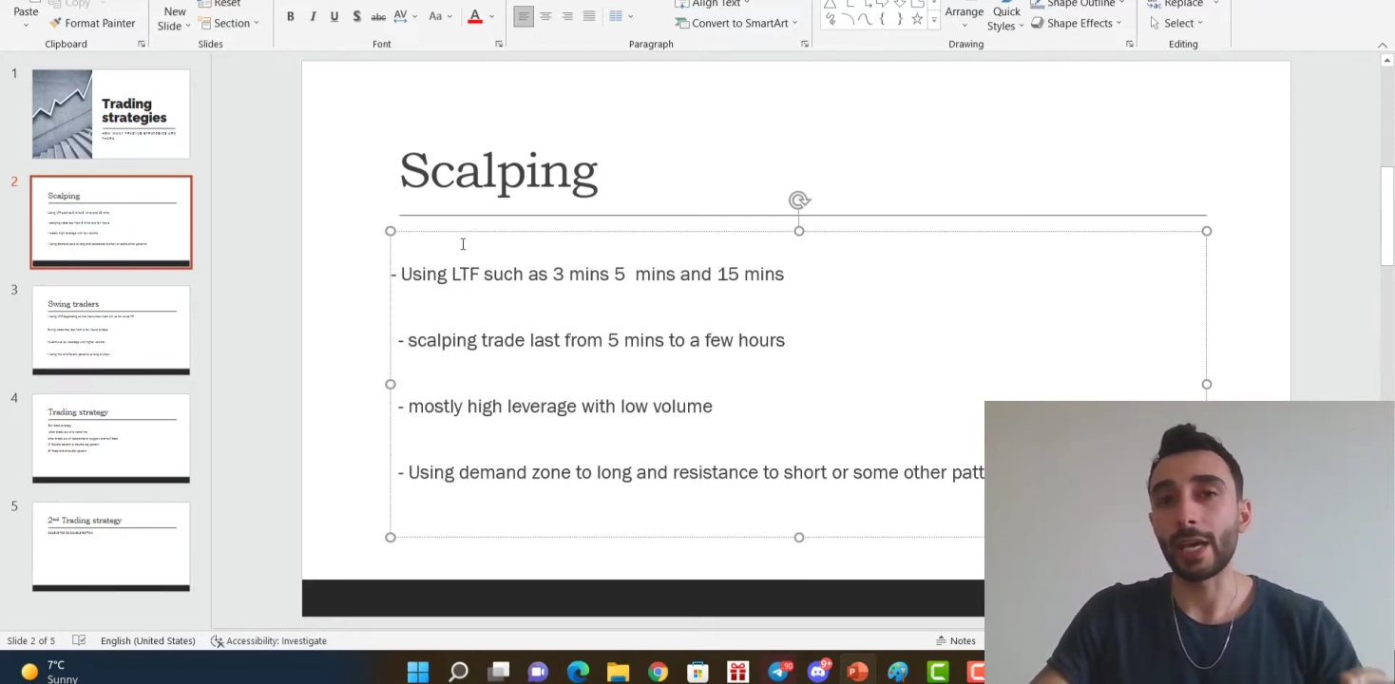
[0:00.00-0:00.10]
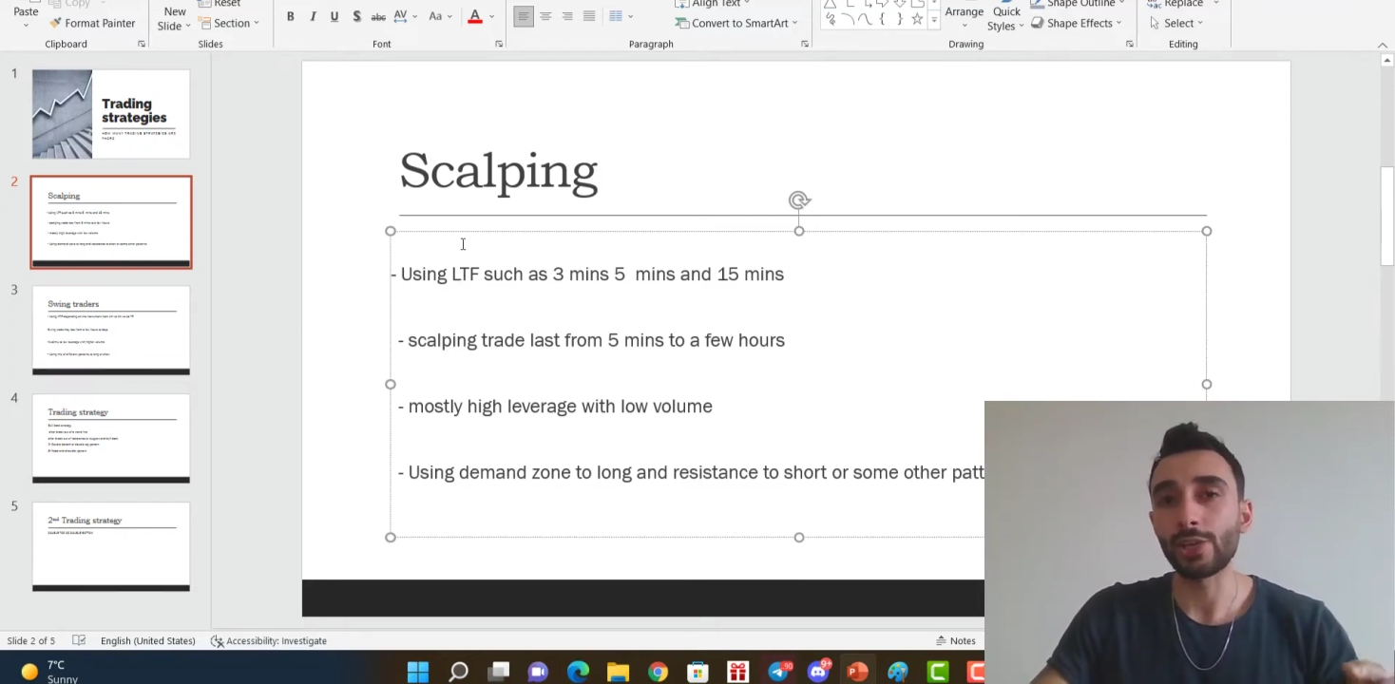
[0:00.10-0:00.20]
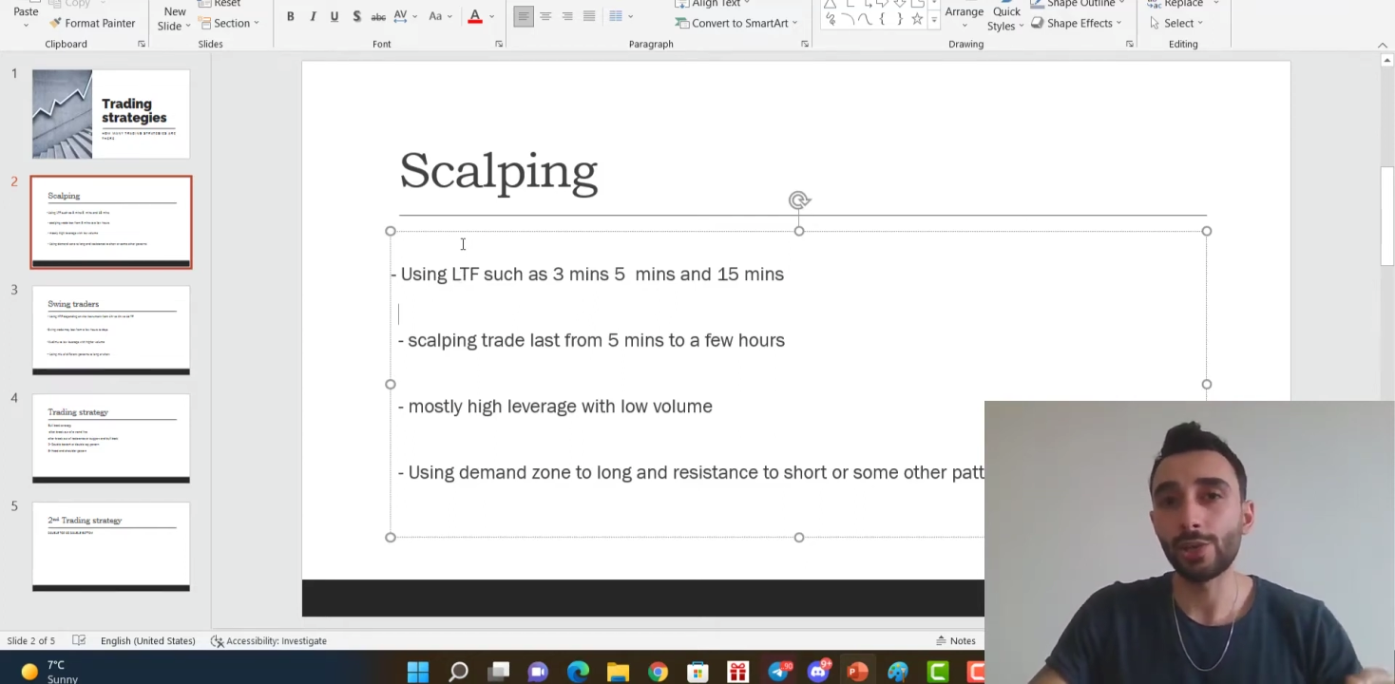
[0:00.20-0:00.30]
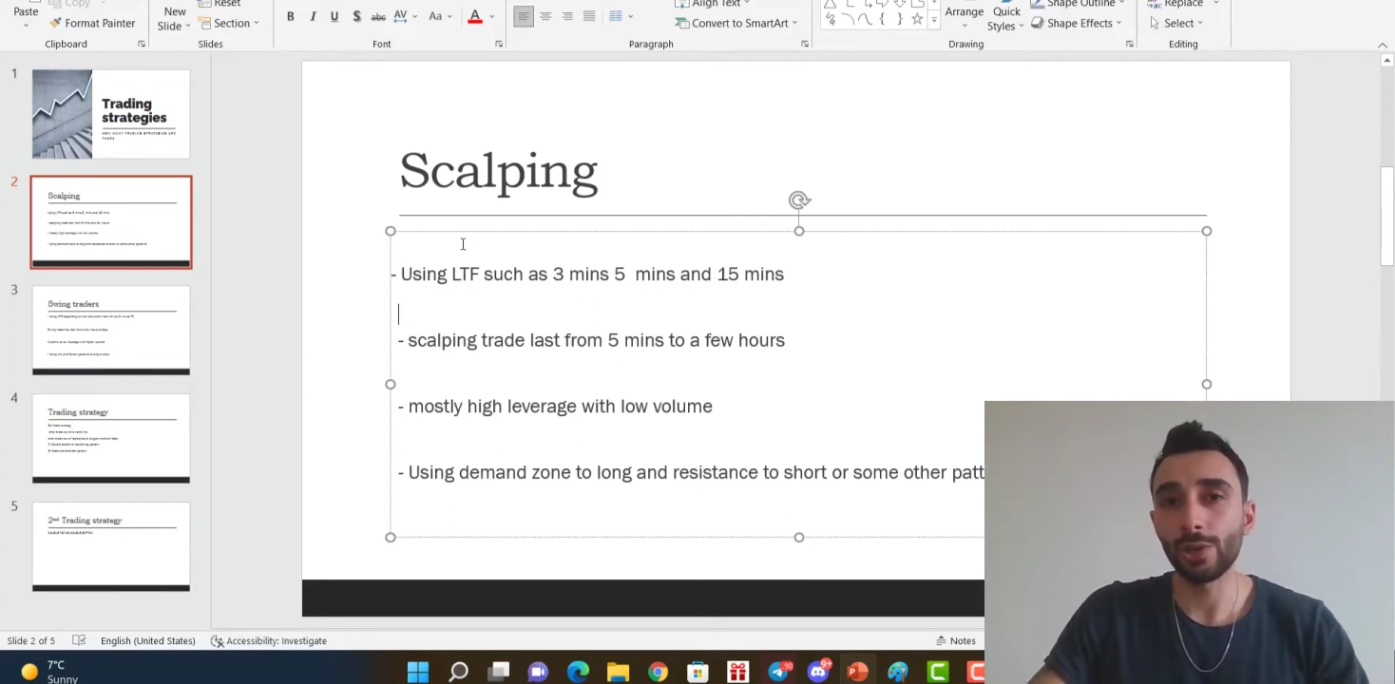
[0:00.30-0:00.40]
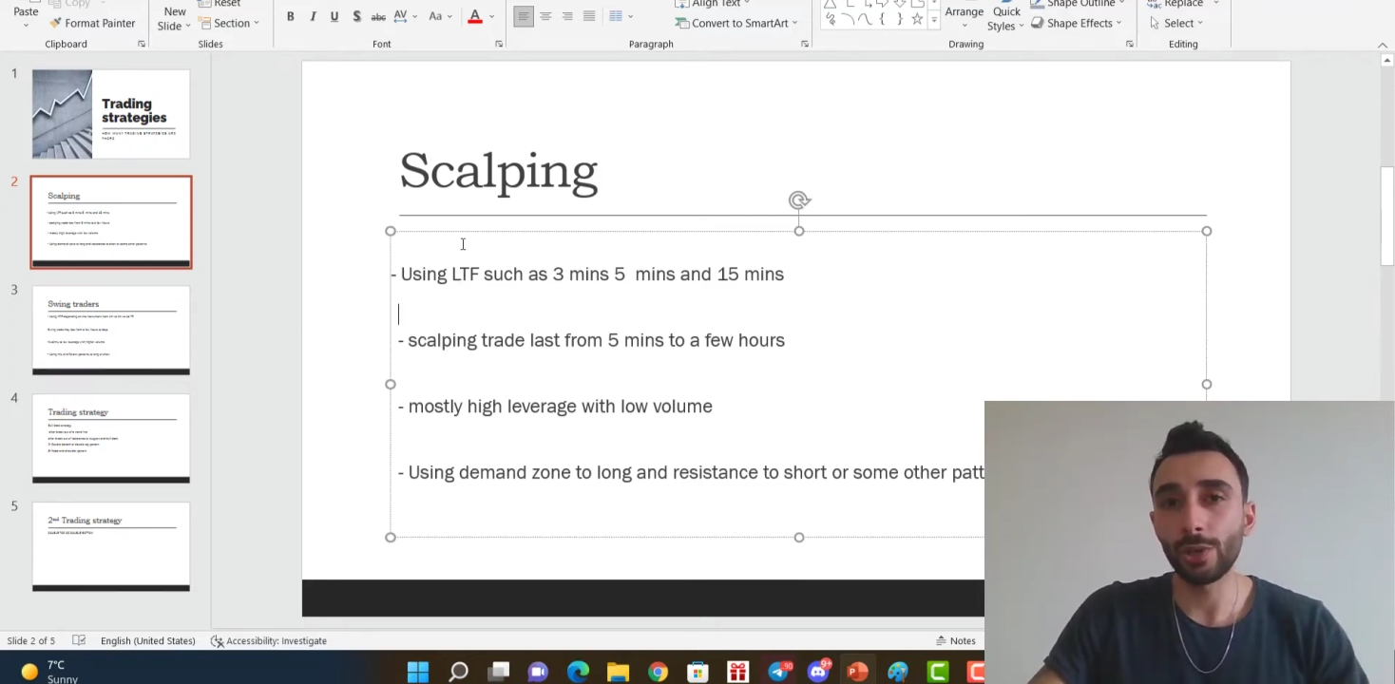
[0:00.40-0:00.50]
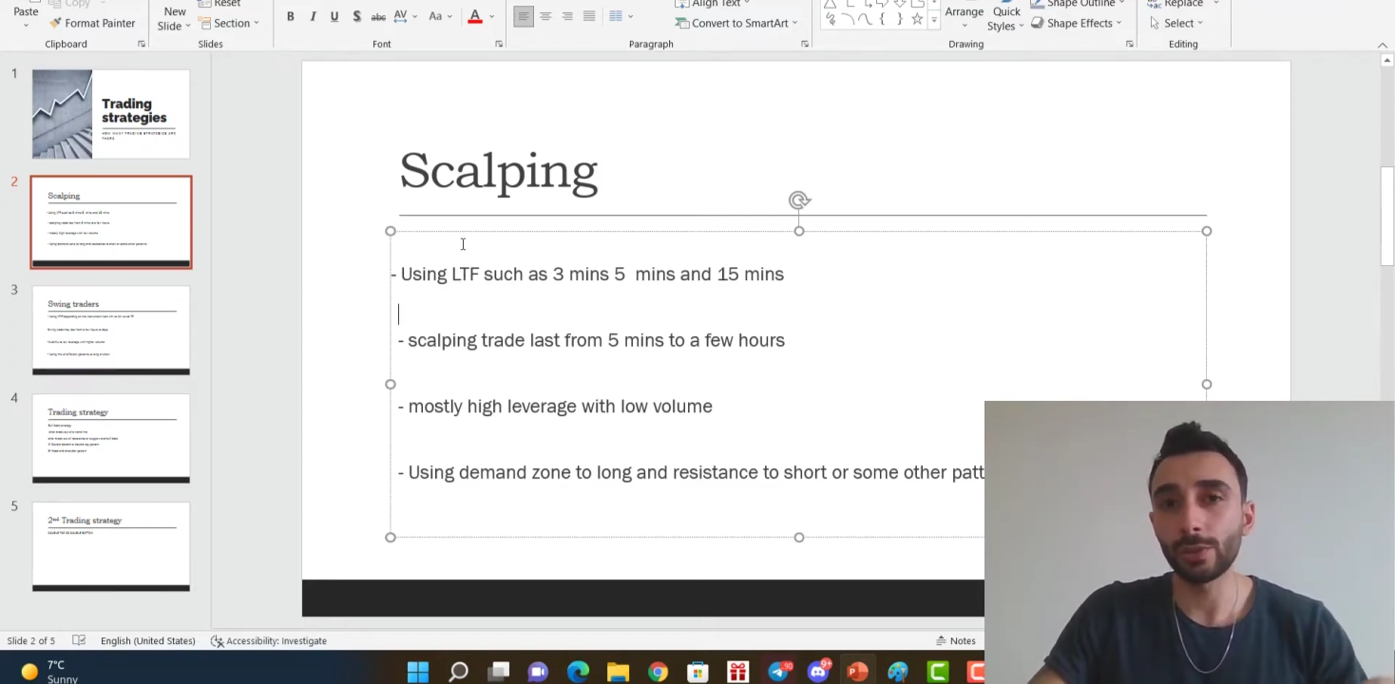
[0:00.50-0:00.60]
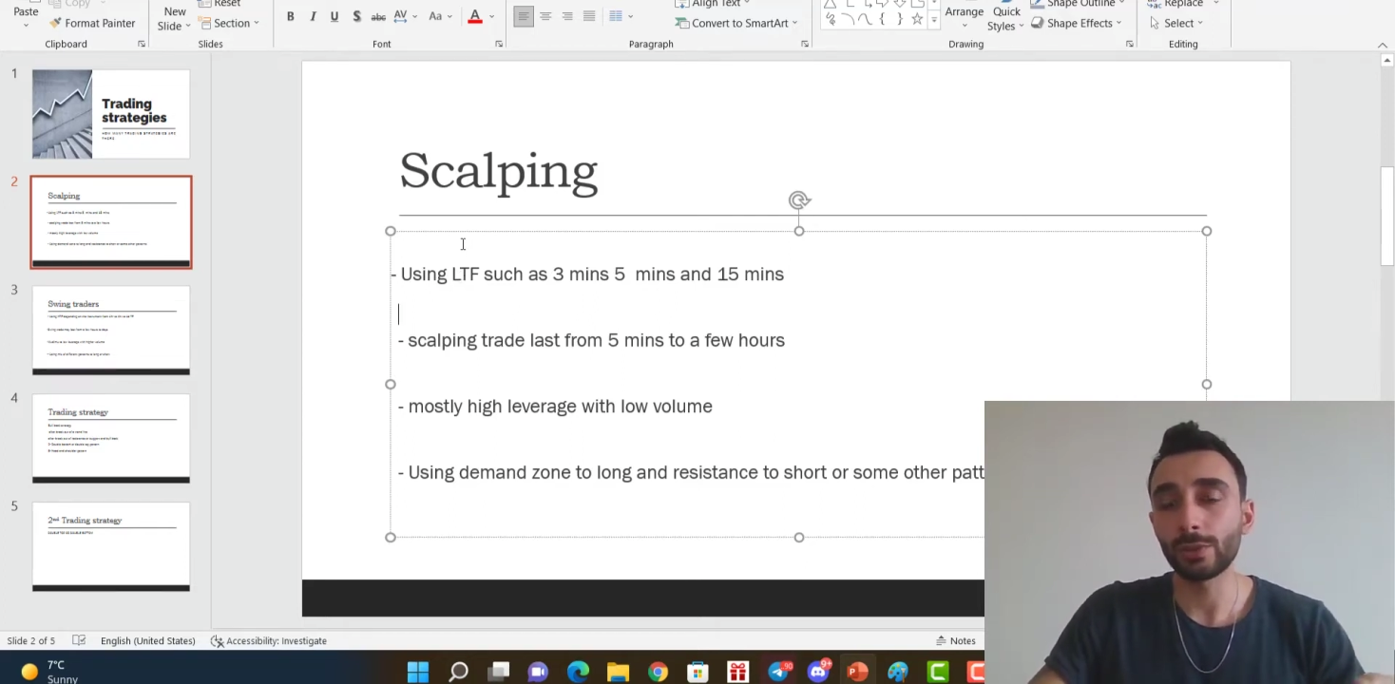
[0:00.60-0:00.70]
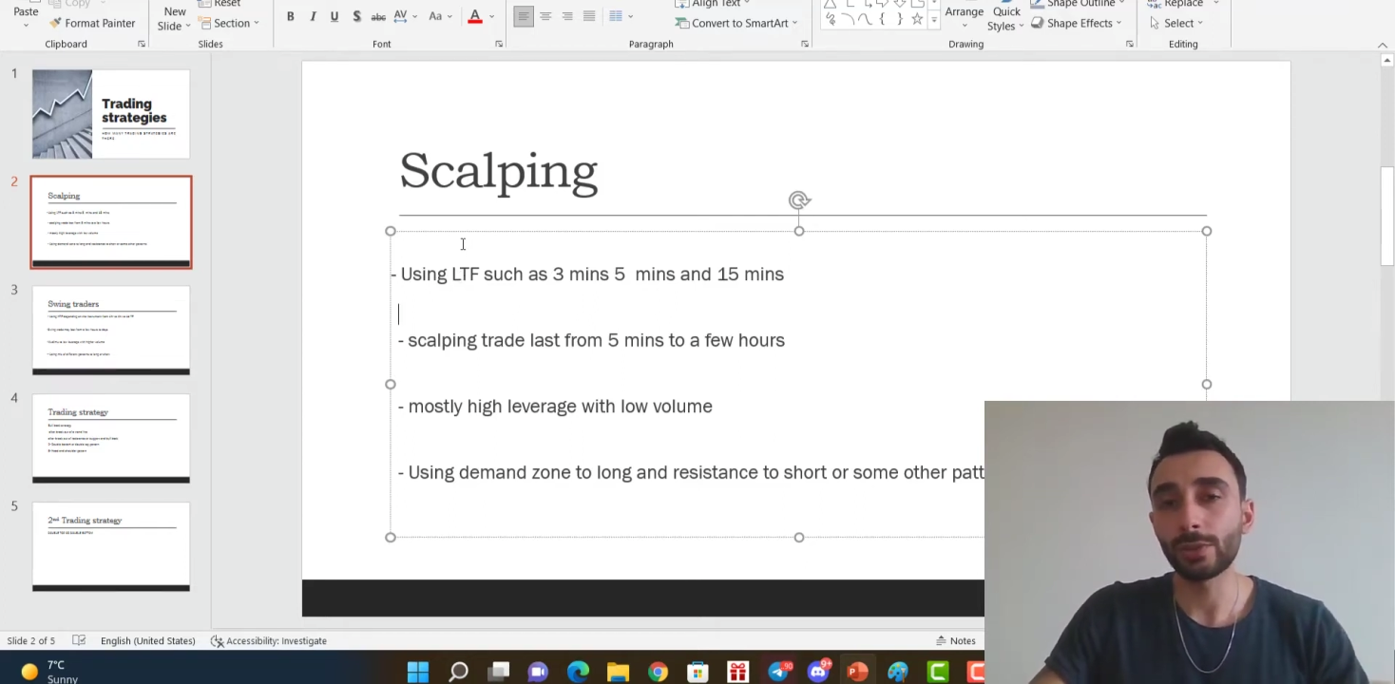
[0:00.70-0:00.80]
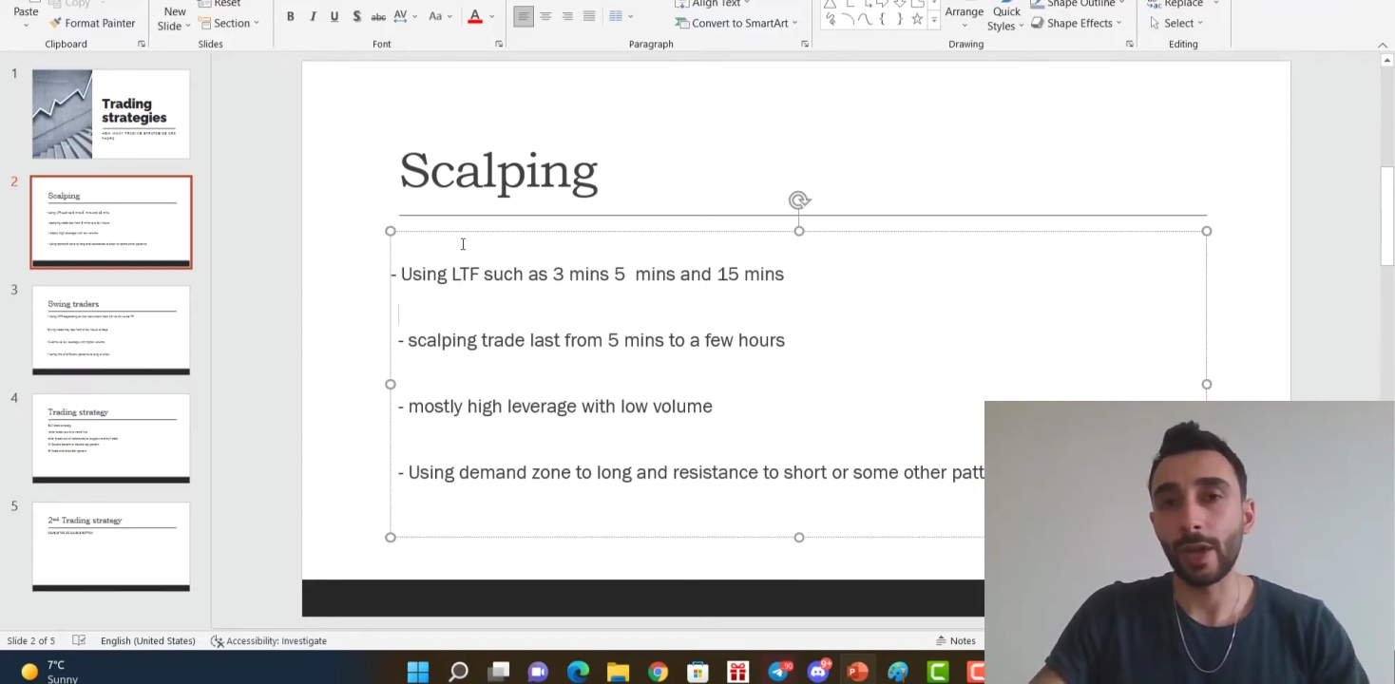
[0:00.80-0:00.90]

a short